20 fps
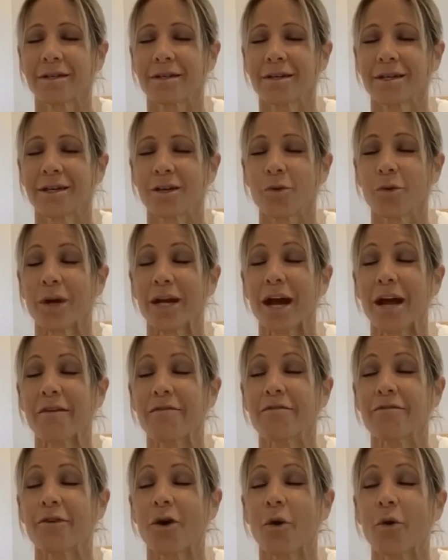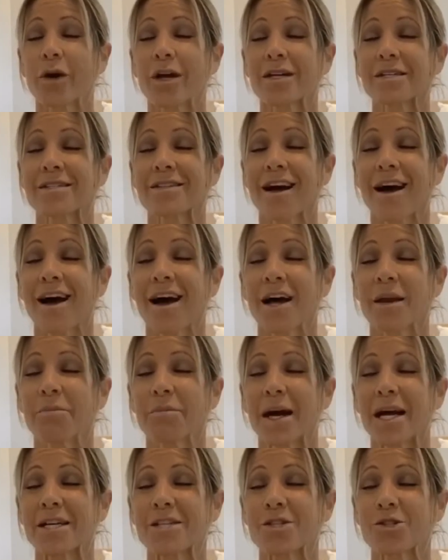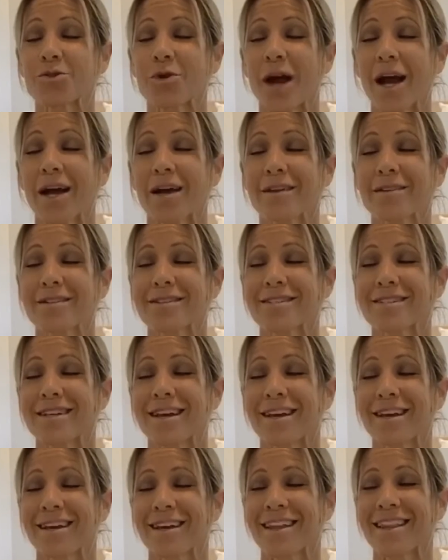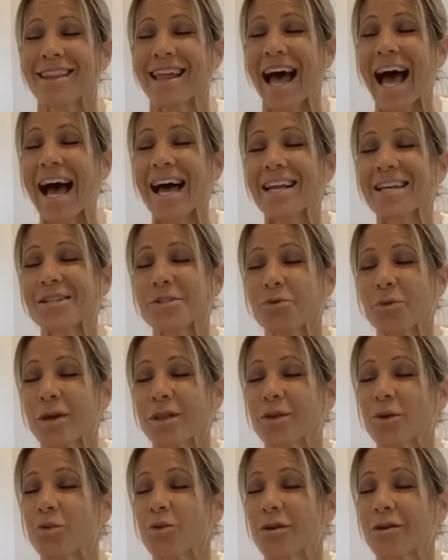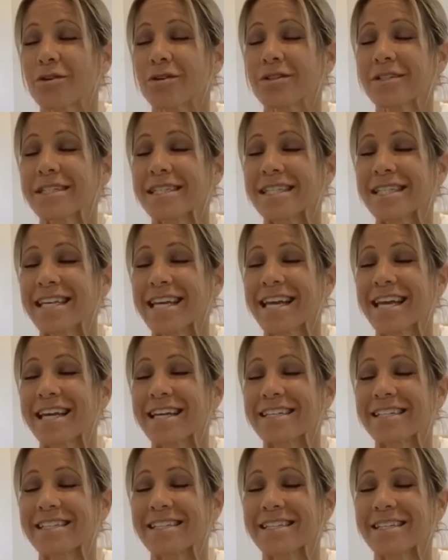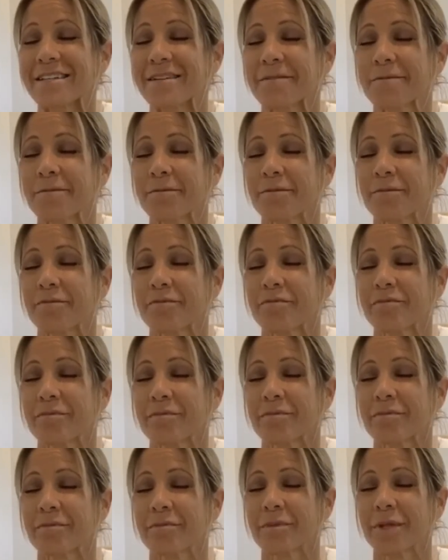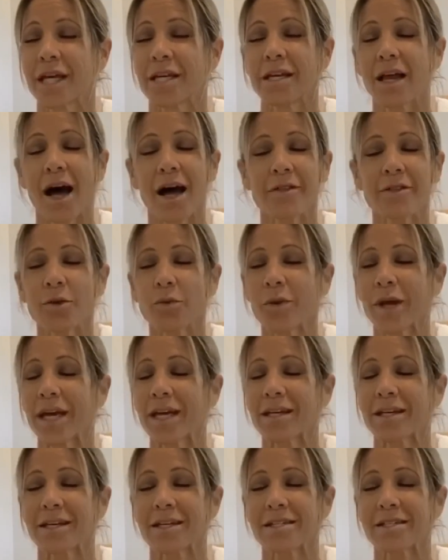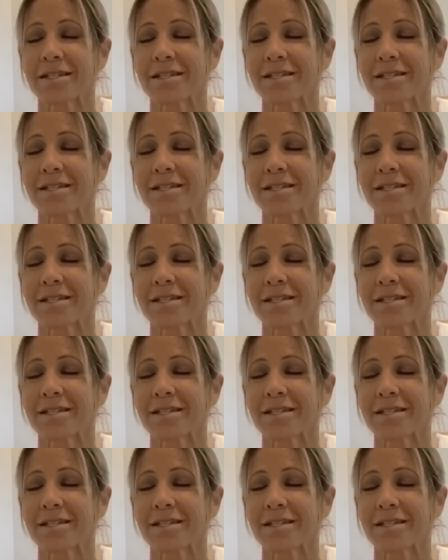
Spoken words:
When I focus on my strengths, that is what the world sees, not the weakness.